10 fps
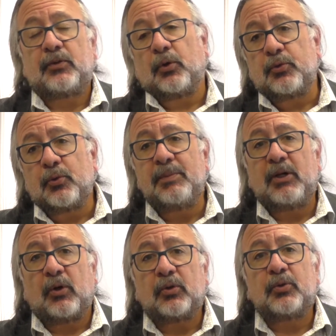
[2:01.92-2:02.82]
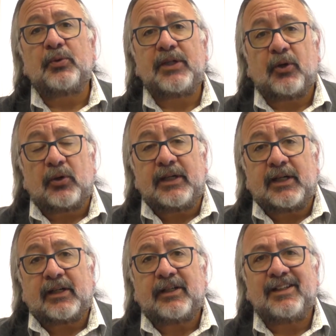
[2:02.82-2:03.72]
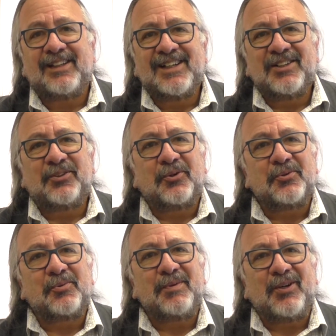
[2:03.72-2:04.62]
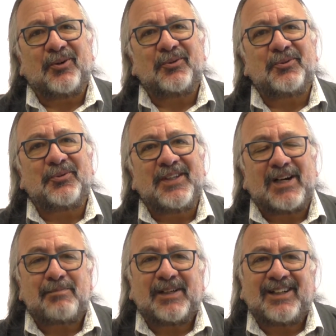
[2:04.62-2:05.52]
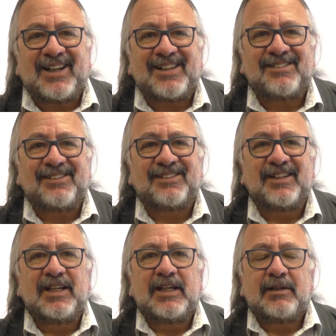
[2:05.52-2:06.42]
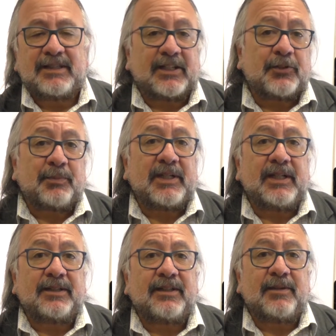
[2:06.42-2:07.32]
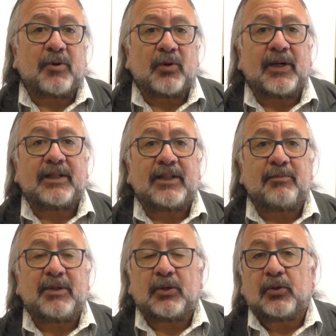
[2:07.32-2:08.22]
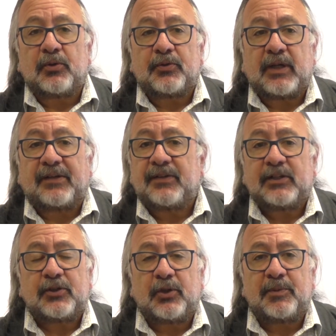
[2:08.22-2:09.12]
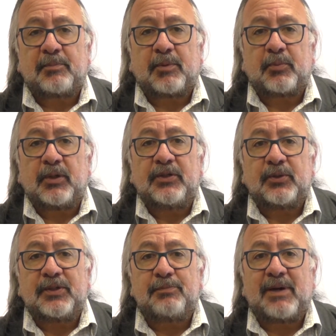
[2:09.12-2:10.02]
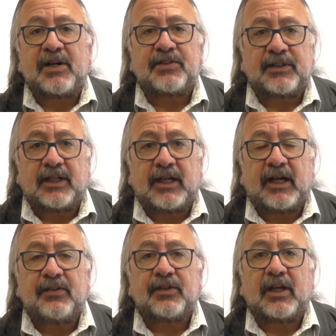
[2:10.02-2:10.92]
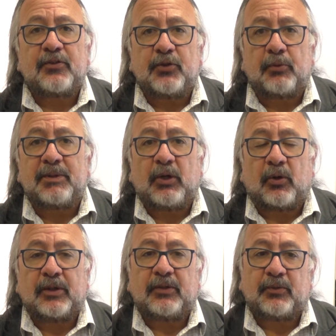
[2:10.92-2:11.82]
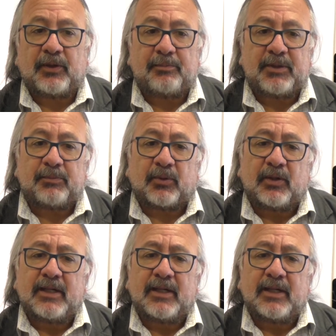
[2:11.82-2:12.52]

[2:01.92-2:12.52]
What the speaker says: those who belong to the oligarchy, those who belong to the upper classes. That's very anti-democratic because a section of the population is marginalized as not belonging to the people.